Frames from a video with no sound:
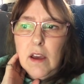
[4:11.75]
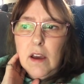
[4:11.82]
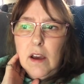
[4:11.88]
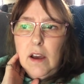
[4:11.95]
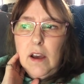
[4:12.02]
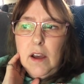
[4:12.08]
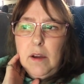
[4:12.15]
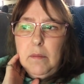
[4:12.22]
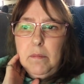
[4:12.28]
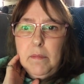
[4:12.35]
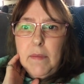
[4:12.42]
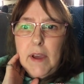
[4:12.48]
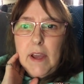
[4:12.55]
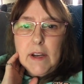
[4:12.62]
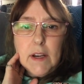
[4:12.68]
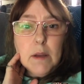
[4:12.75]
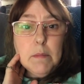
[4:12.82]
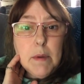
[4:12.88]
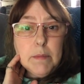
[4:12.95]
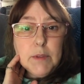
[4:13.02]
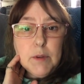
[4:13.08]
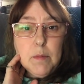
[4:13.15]
um, and
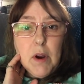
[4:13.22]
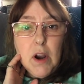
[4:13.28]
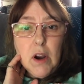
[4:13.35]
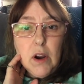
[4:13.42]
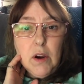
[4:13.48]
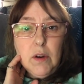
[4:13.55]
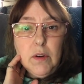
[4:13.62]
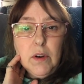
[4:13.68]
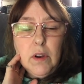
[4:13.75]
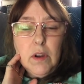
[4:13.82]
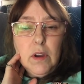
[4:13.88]
come up tomorrow